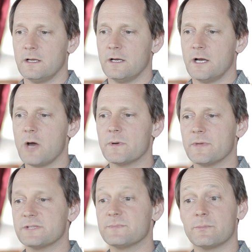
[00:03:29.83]
Homer
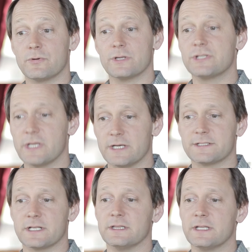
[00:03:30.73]
must be appreciated as
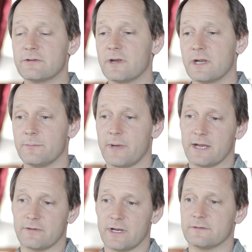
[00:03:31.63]
the literary
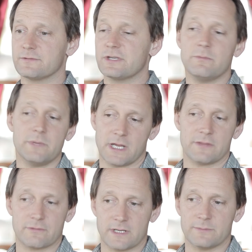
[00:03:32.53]
background of so many
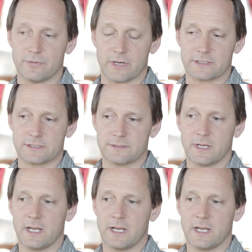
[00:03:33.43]
other great books,